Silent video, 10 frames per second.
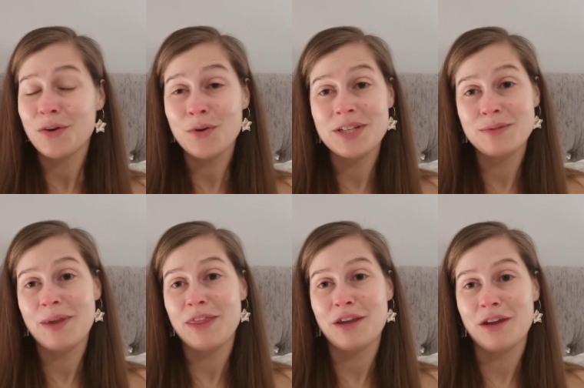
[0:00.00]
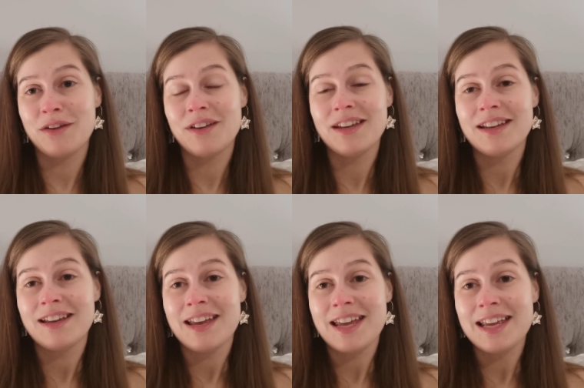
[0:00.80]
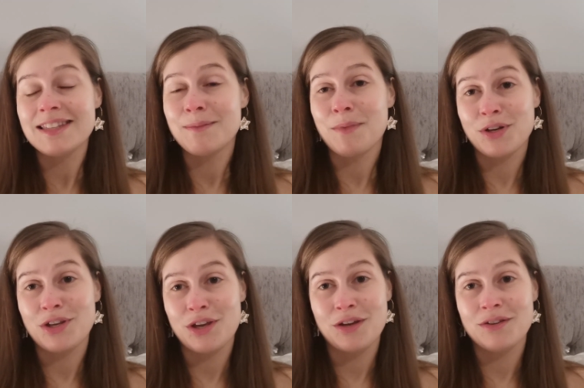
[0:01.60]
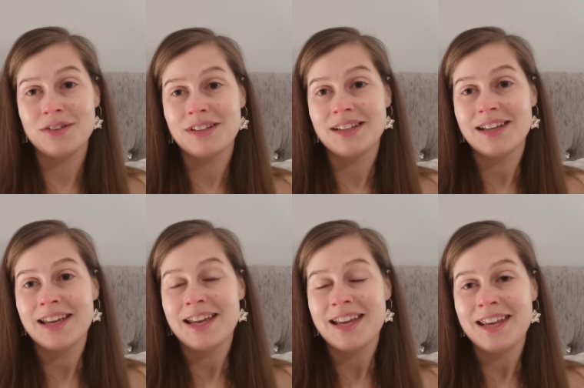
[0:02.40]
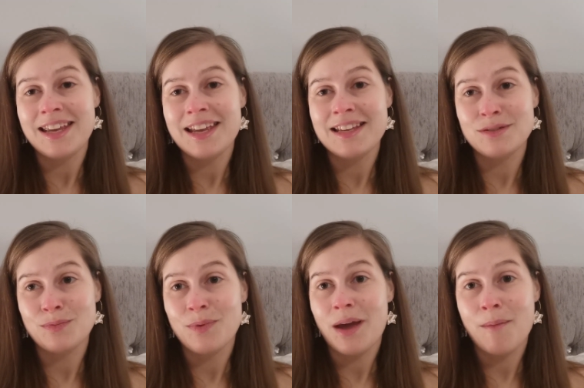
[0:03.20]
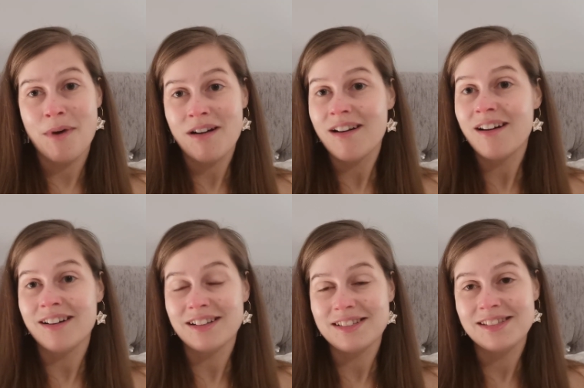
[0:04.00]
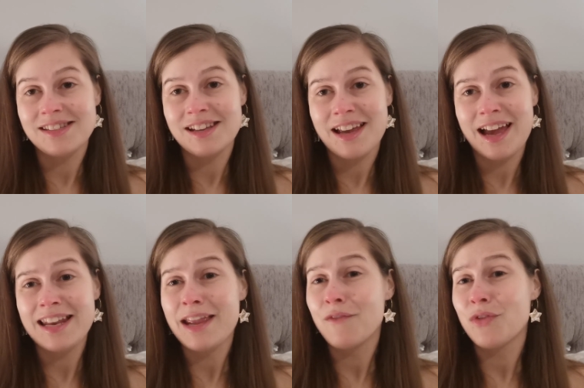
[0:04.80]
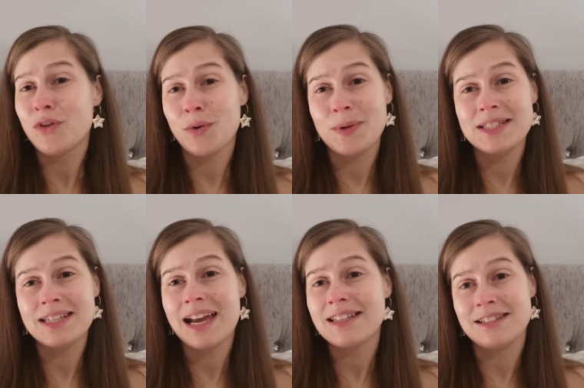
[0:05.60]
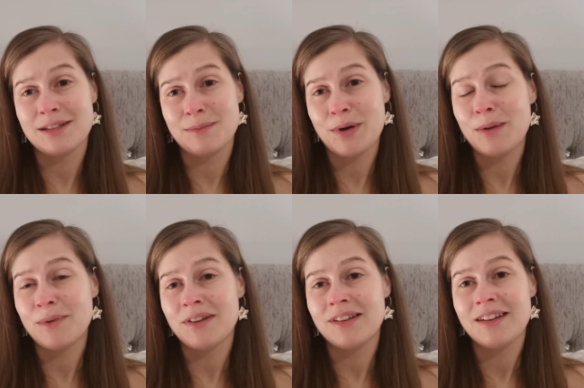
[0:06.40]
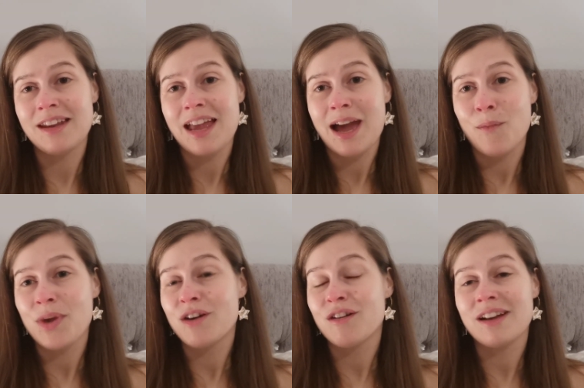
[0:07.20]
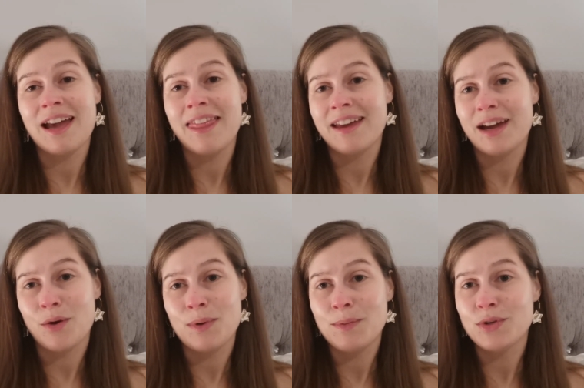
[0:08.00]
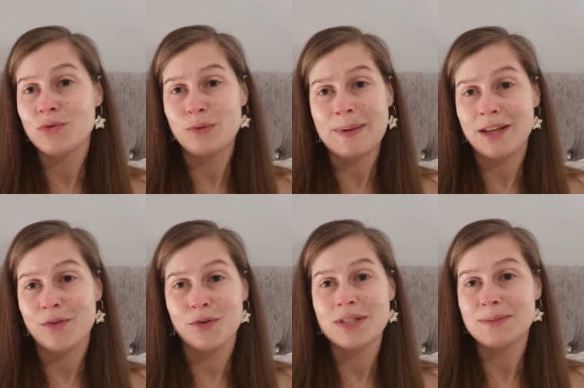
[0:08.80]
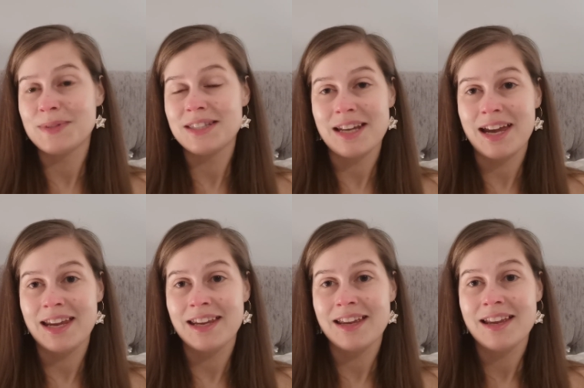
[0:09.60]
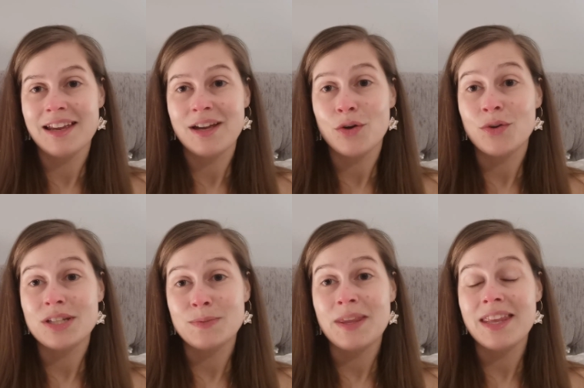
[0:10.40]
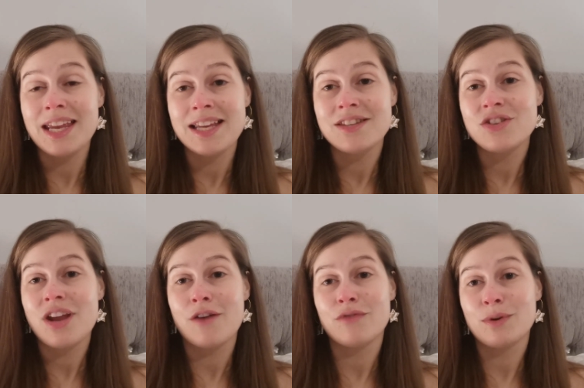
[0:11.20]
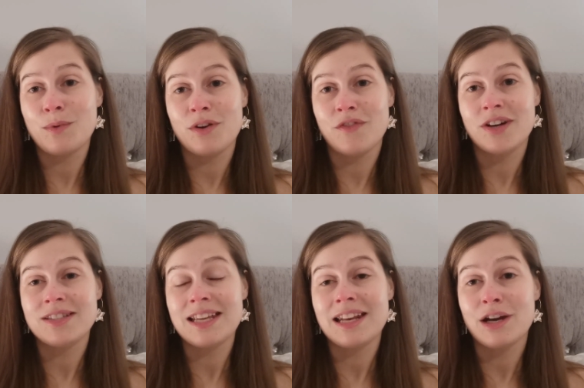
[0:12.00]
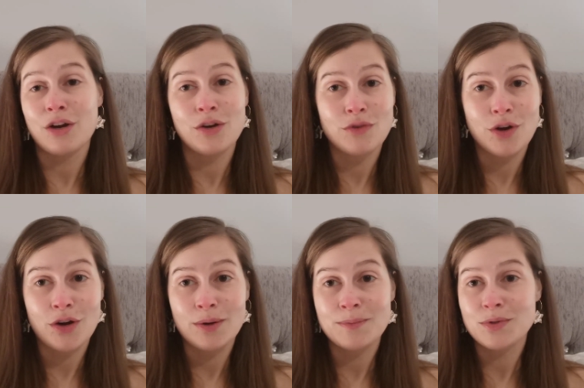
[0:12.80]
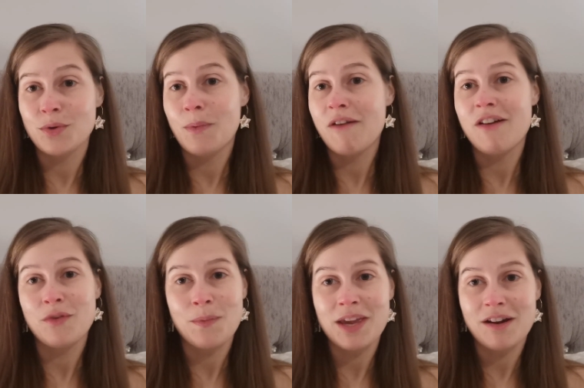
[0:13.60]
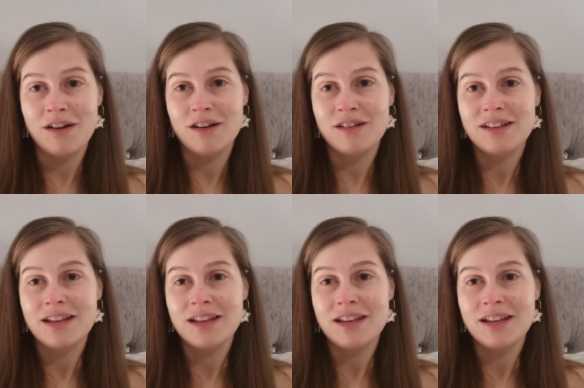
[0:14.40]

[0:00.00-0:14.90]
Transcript: God is with you, he is among you, he is among us. And even though we're scattered at the moment and we can't gather how we would normally on Christmas Day, God is with each and every one of us in our own homes or wherever we are